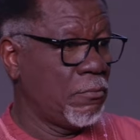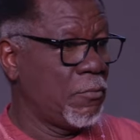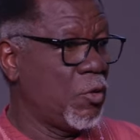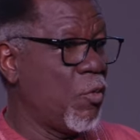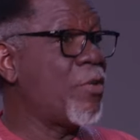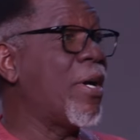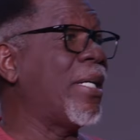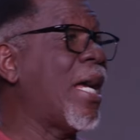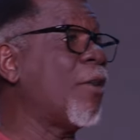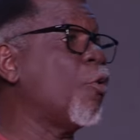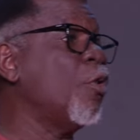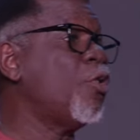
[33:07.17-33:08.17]
When you are
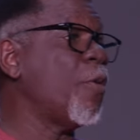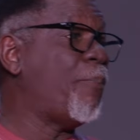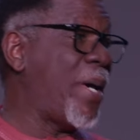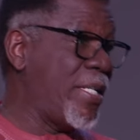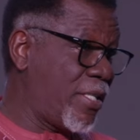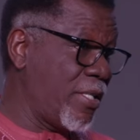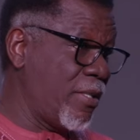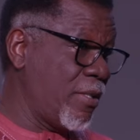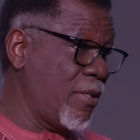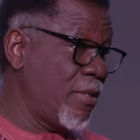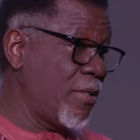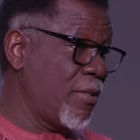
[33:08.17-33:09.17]
now going to
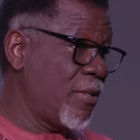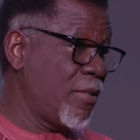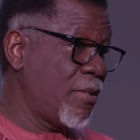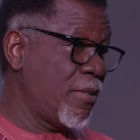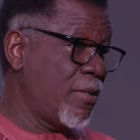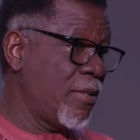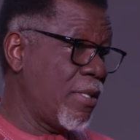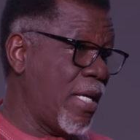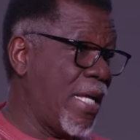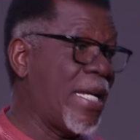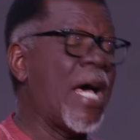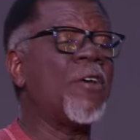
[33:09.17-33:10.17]
pension
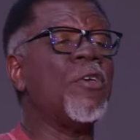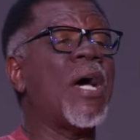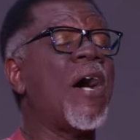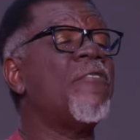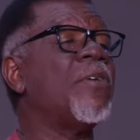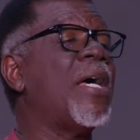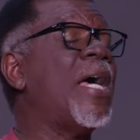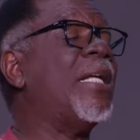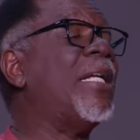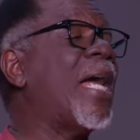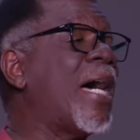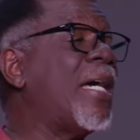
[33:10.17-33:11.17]
and now you have a
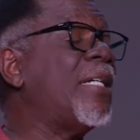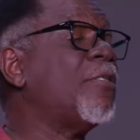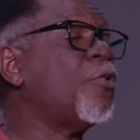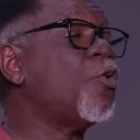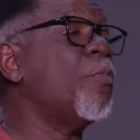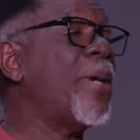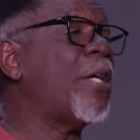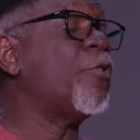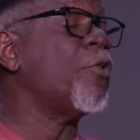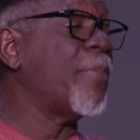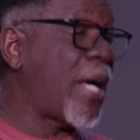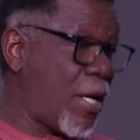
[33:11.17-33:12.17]
nice
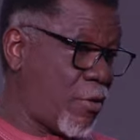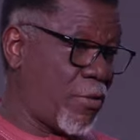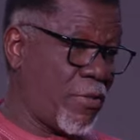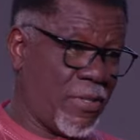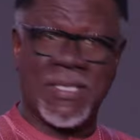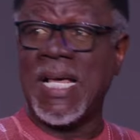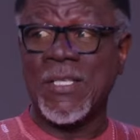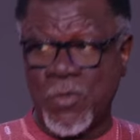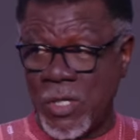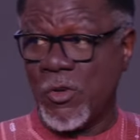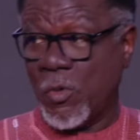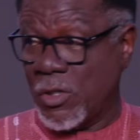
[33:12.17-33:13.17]
two-bedroom house, that's
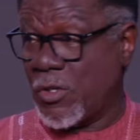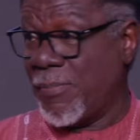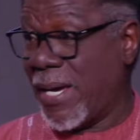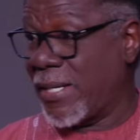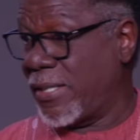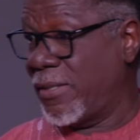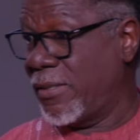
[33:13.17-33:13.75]
when you want to marry.